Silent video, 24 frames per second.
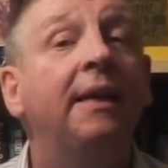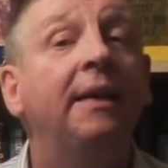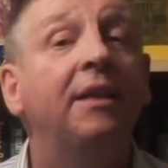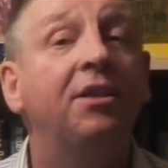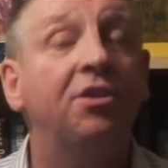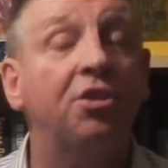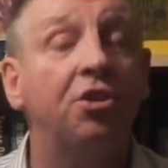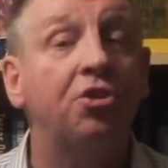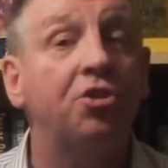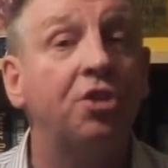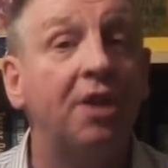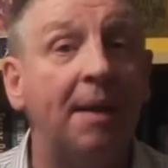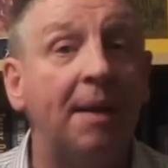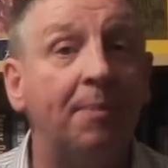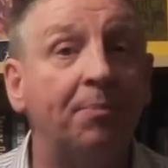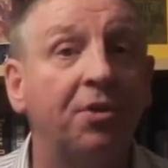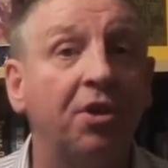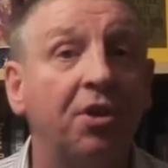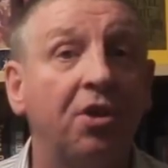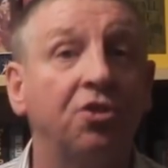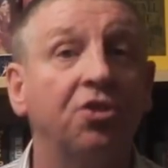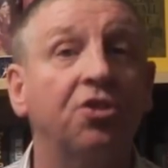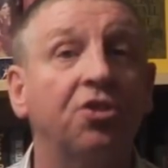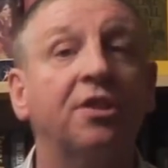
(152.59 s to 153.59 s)
there's a
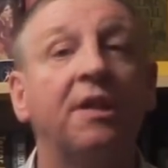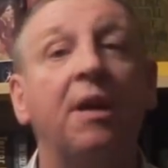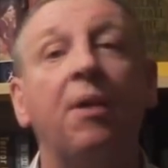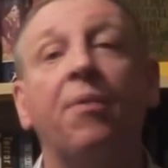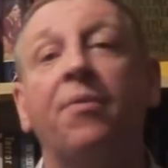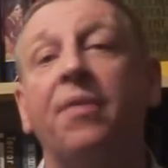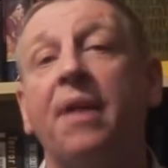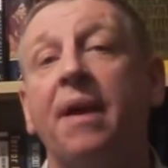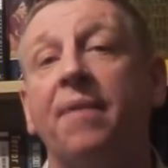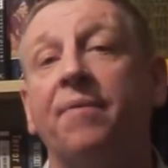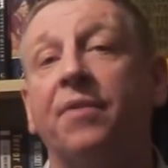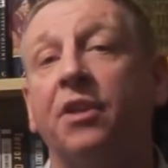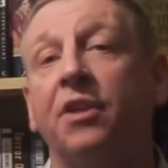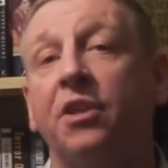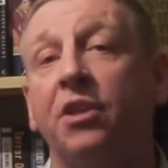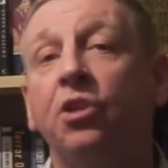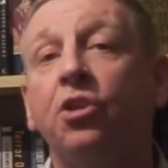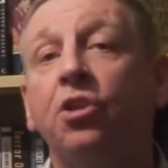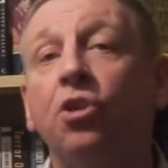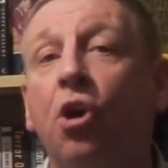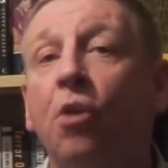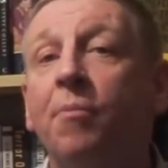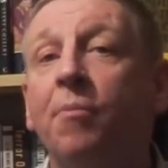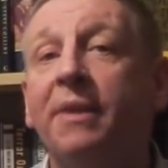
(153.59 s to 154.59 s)
chapter on South
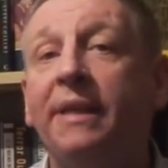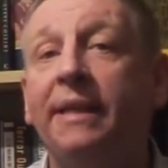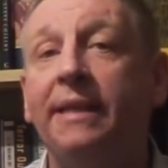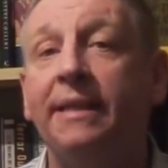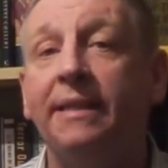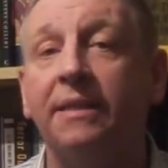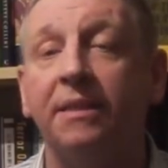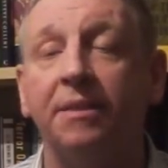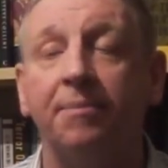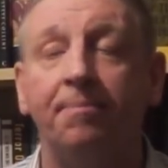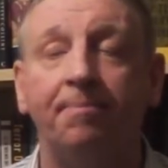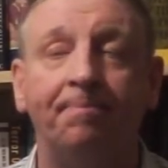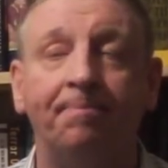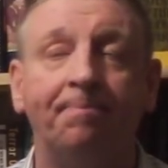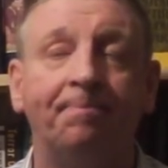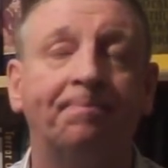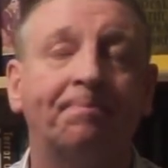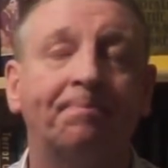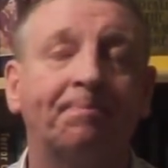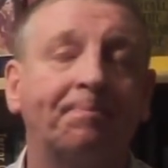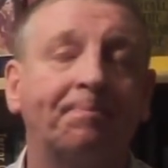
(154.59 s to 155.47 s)
African communism.